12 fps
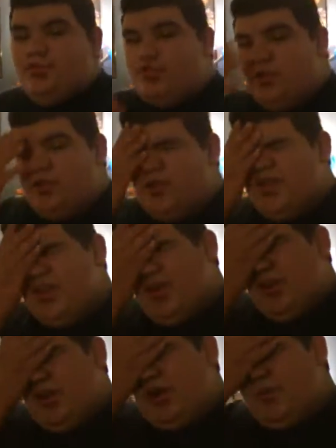drinking a
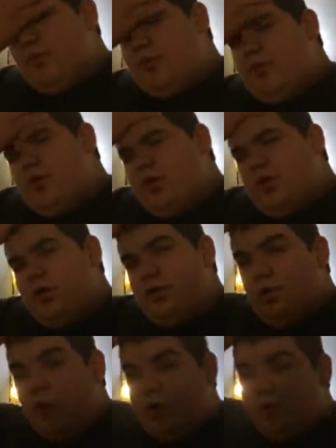lot more,
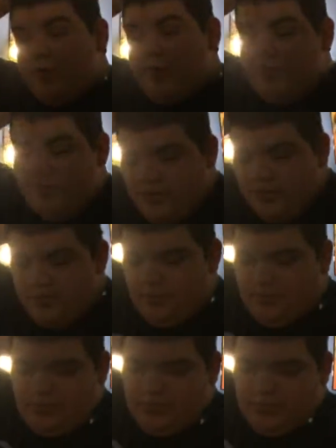water.
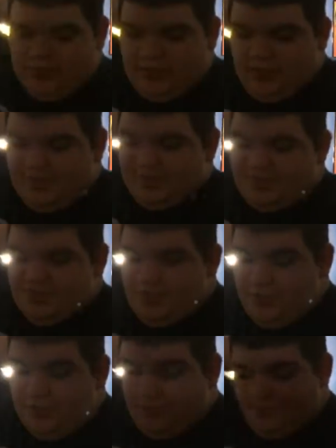Because,
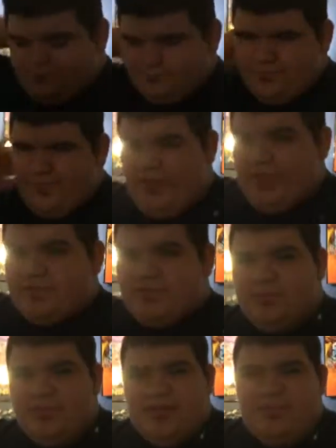I have
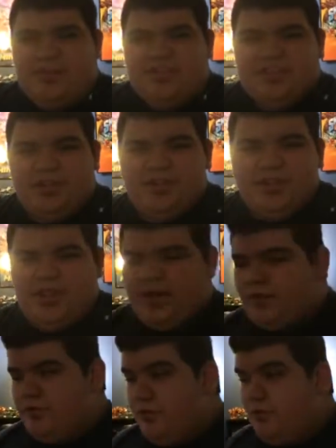something in my stomach.
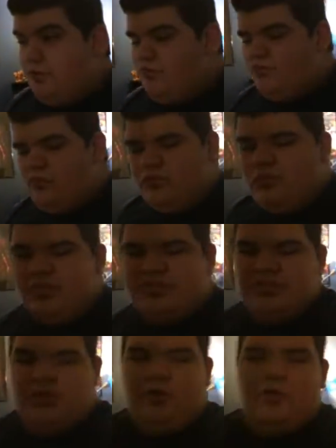I don't know what's
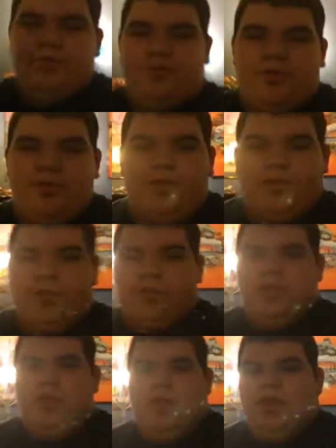it called, but,
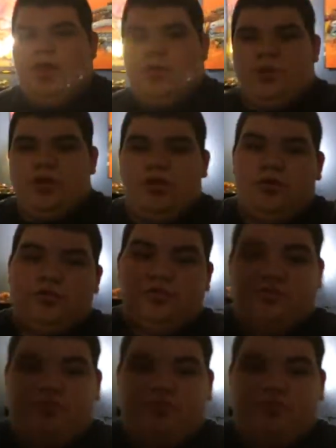like, I don't want to go